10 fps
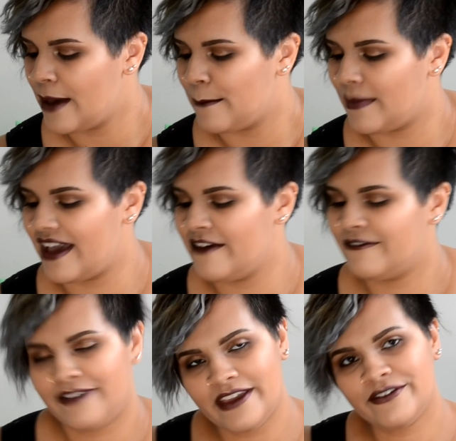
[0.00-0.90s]
my
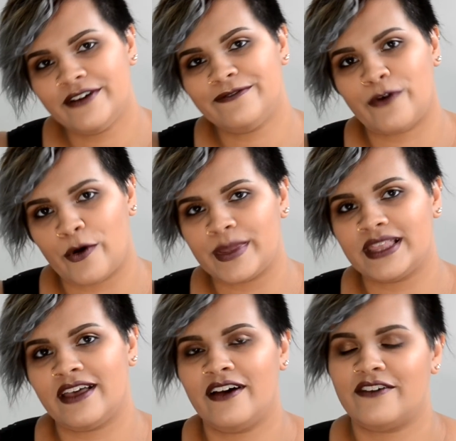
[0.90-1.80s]
favorite
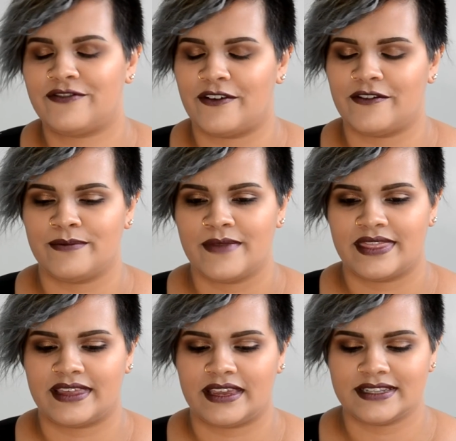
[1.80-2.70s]
formula from
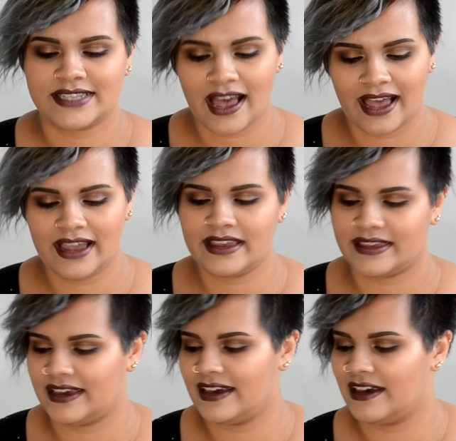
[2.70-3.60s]
the entire
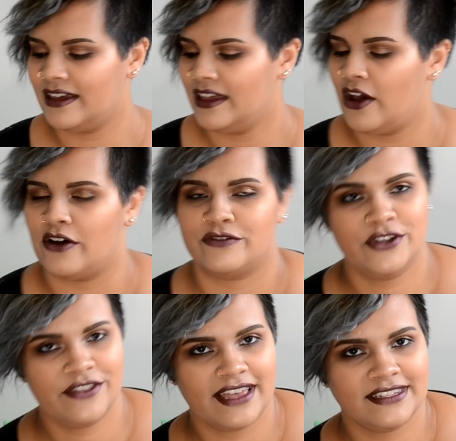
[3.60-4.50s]
year of
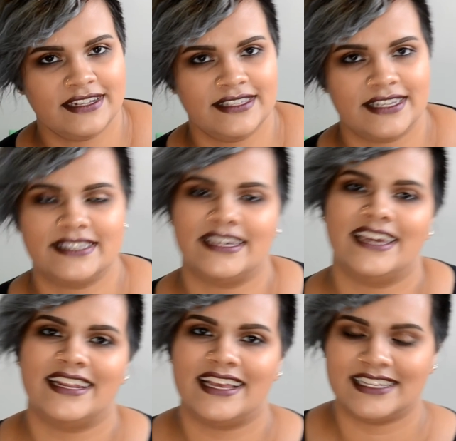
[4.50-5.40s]

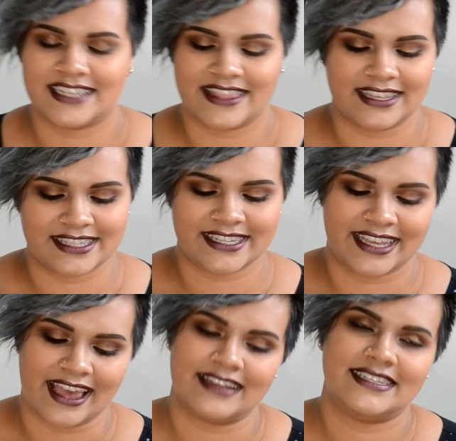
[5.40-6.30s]
2016 is the
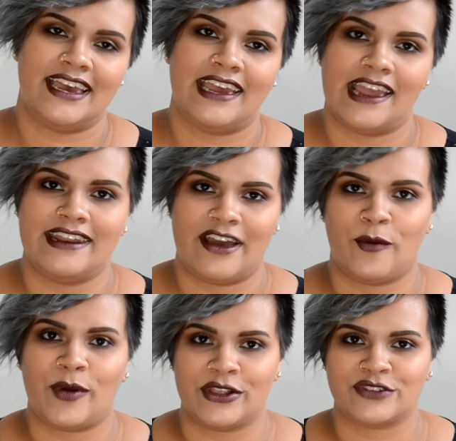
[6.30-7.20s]
Ciate
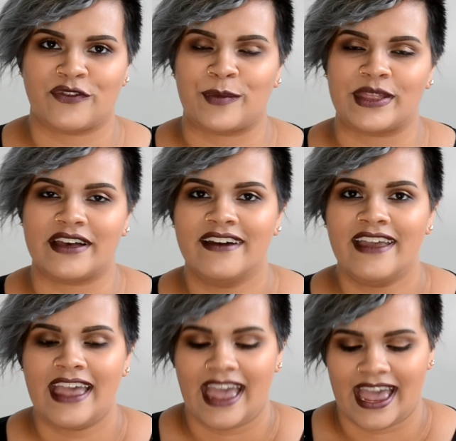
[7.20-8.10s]
nail polish formula,
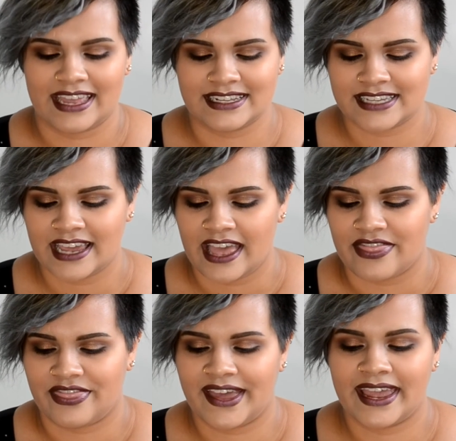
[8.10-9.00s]
and
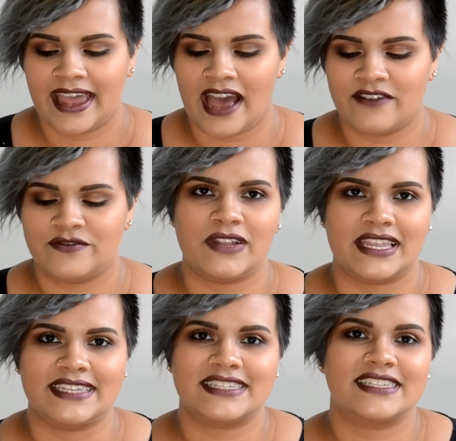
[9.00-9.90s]
they have
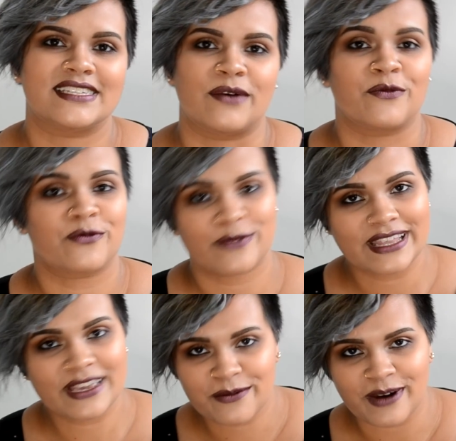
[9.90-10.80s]
released some
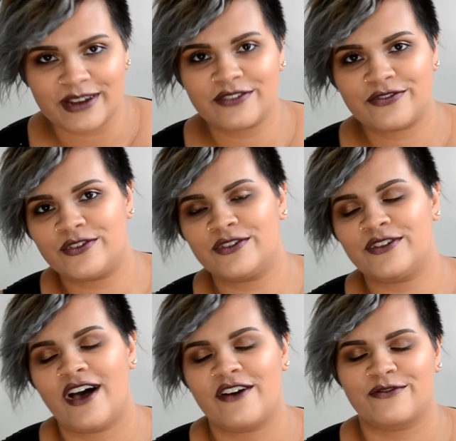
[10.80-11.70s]
really wonderful